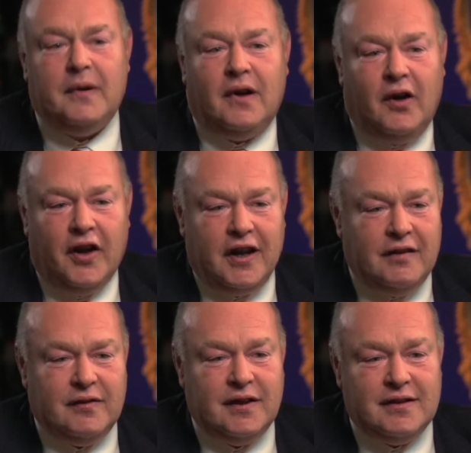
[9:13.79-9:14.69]
on
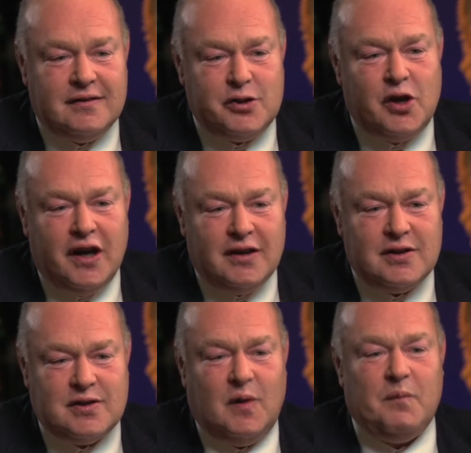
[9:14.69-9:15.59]
even trying to
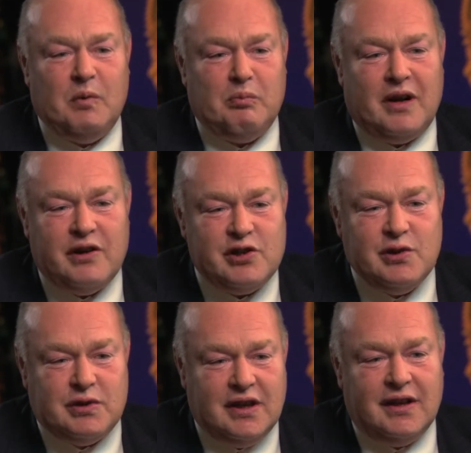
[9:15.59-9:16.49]
stop them
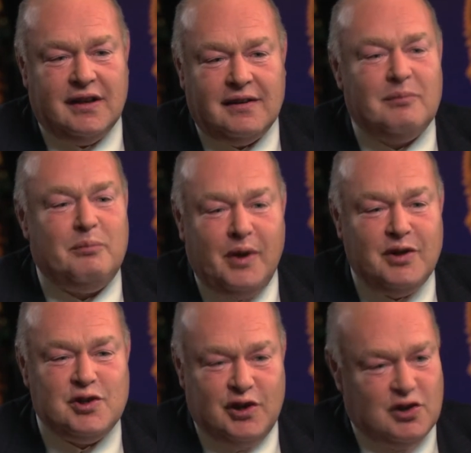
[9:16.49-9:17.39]
parachuting and
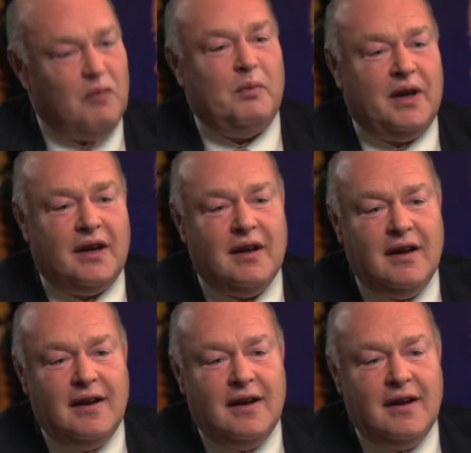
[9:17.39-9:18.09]
bungee jumping.